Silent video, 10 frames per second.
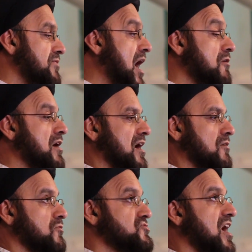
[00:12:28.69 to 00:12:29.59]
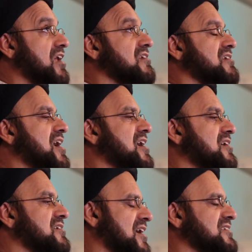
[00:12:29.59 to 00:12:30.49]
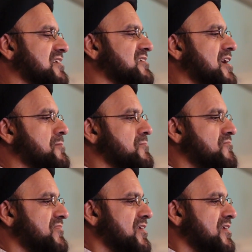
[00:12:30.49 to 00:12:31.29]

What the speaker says: power which Allah granted him